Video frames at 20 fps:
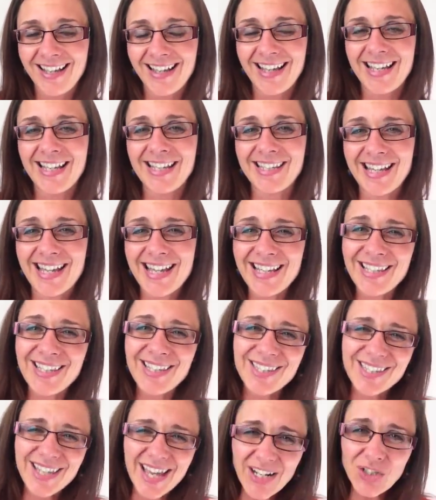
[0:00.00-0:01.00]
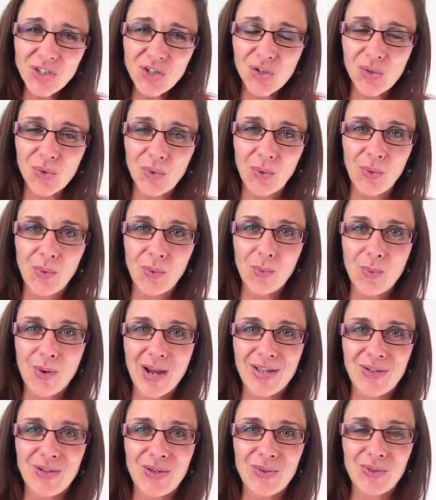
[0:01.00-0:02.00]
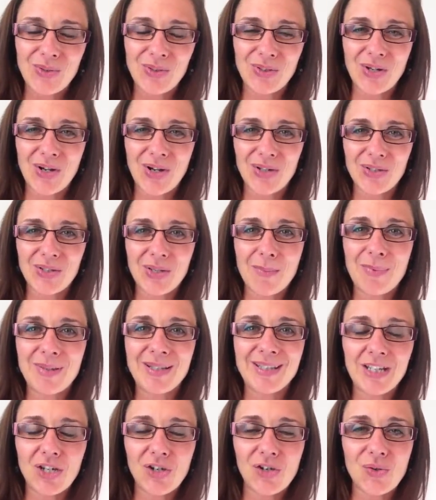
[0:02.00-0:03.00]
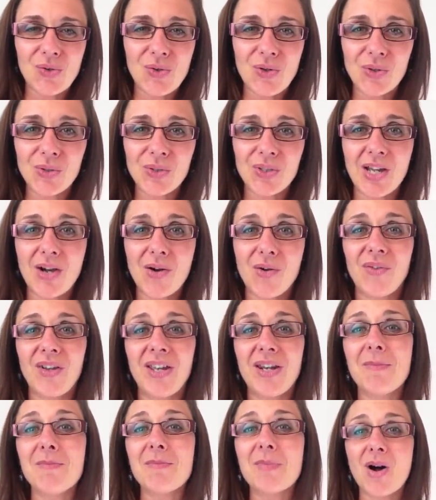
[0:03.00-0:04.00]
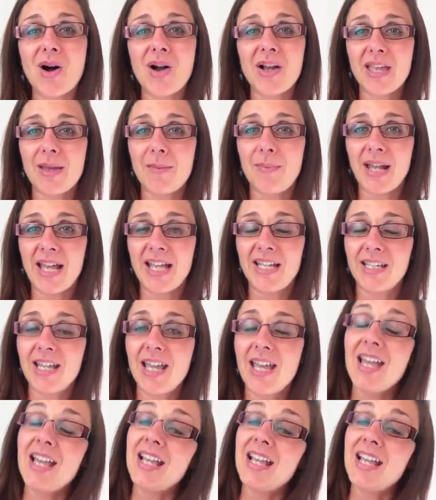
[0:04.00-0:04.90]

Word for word: is essential when you start to position yourself in a marketplace,